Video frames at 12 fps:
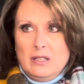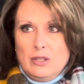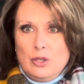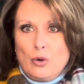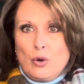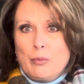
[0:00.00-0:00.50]

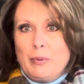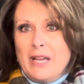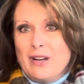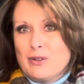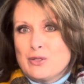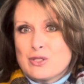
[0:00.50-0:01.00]
your
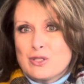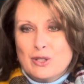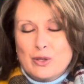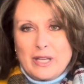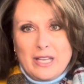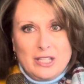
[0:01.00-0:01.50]
parents to
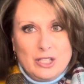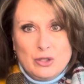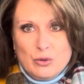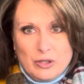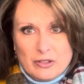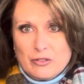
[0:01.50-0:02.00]
look at
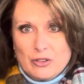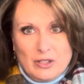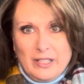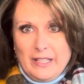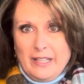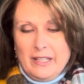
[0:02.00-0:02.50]
you
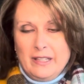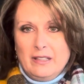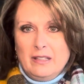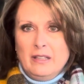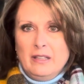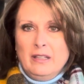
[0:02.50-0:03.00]
differently.
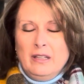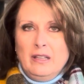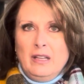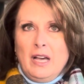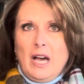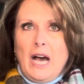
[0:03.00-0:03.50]

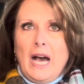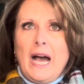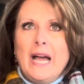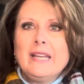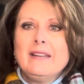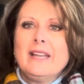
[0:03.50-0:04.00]

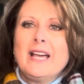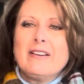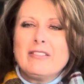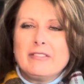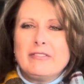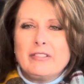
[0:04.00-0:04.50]
I didn't have
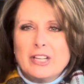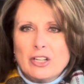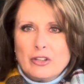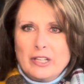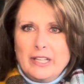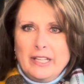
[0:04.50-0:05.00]
a
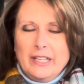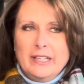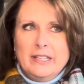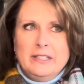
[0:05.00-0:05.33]
very